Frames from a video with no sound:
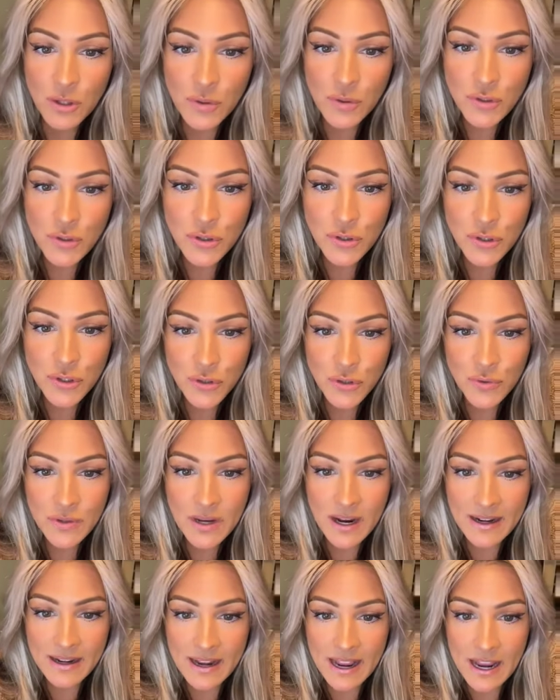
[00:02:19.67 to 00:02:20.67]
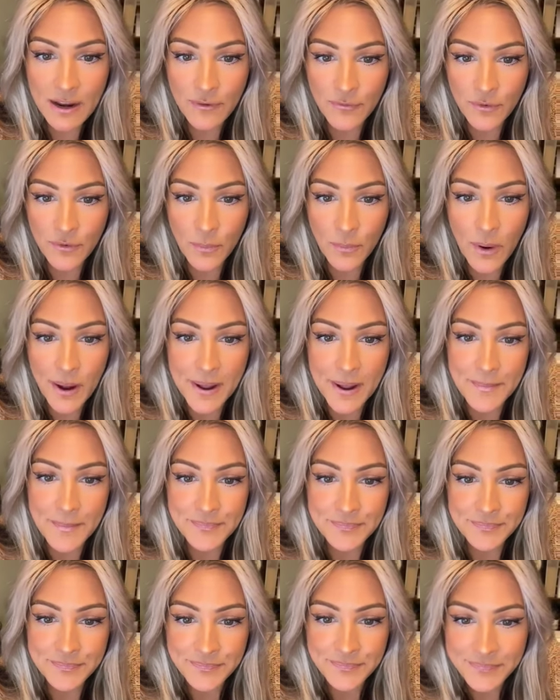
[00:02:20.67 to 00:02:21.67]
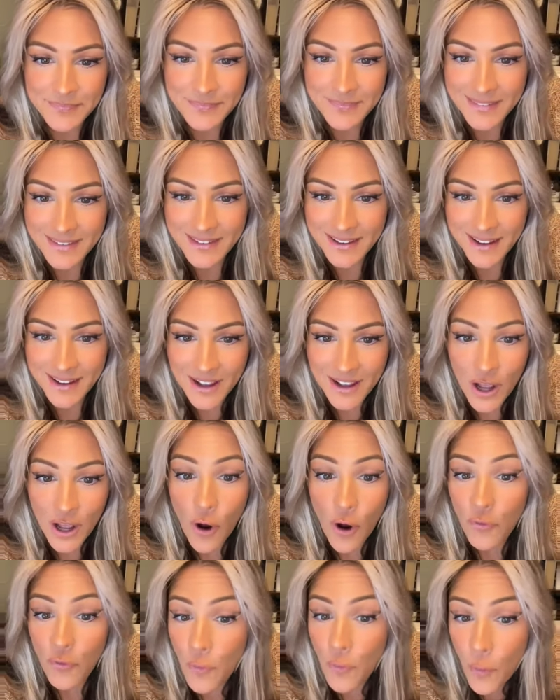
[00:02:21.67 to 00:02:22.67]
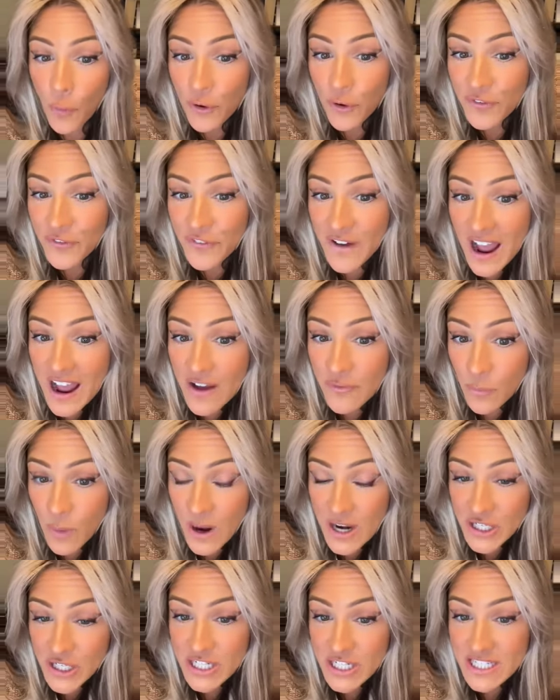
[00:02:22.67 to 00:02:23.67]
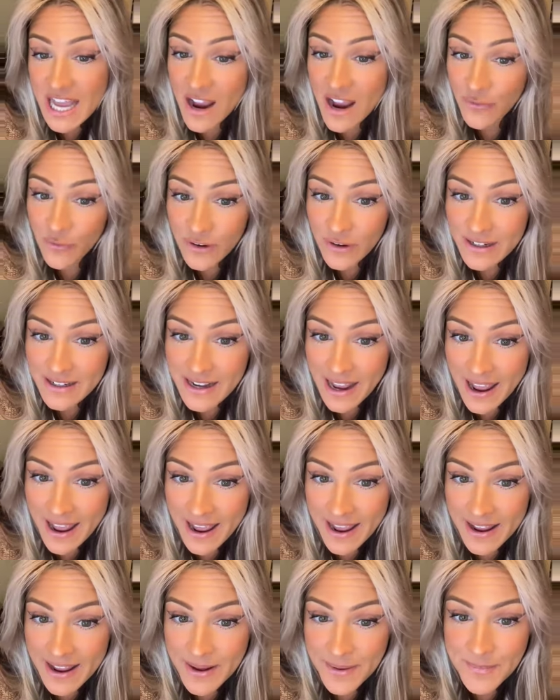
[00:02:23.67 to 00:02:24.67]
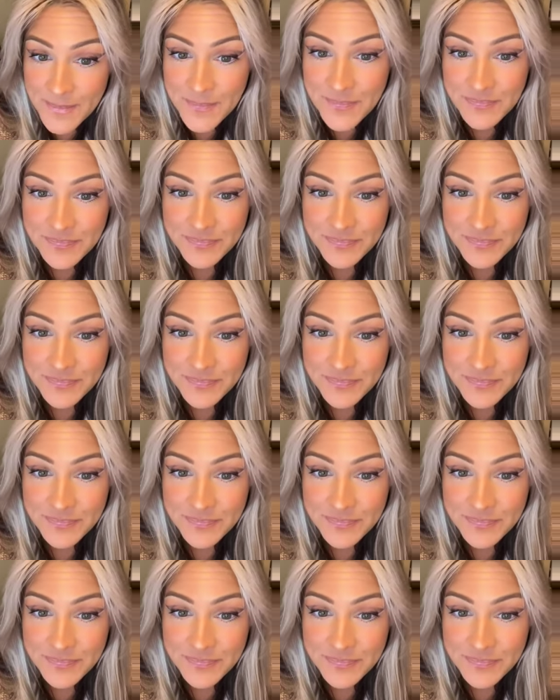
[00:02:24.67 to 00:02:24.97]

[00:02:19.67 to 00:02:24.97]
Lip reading: User 298 for what? 4 to 5 wedgies every day.